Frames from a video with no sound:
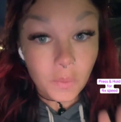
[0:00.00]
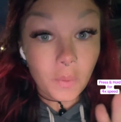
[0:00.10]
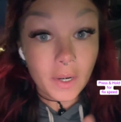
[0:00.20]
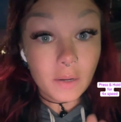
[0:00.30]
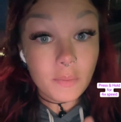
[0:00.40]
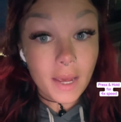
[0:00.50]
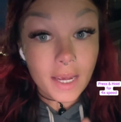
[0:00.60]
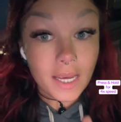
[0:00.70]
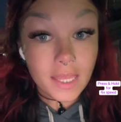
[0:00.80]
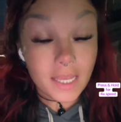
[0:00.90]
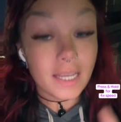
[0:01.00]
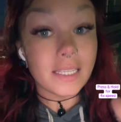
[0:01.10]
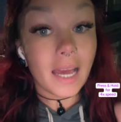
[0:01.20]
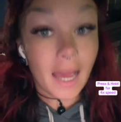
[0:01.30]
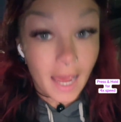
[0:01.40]
We're making things
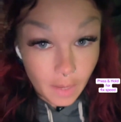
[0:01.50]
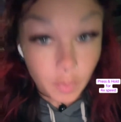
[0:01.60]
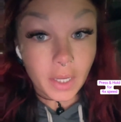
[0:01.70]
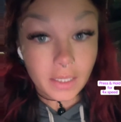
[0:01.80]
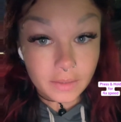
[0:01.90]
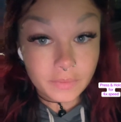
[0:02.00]
happen